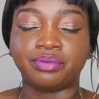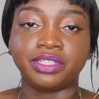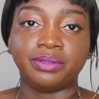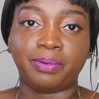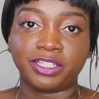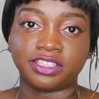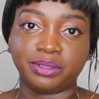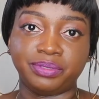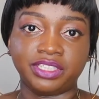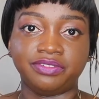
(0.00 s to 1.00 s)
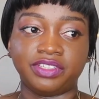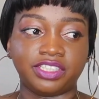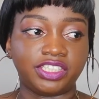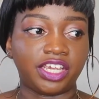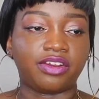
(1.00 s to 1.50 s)
really personally believe in The
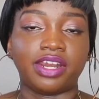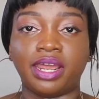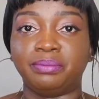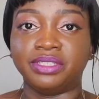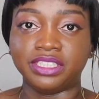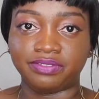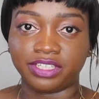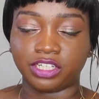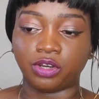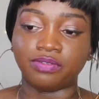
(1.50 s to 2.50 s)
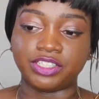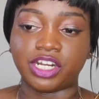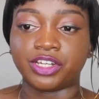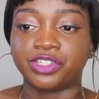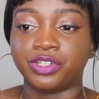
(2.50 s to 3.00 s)
Secret and believe in the law of
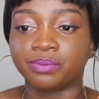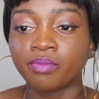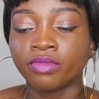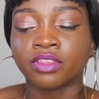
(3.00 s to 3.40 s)
attraction,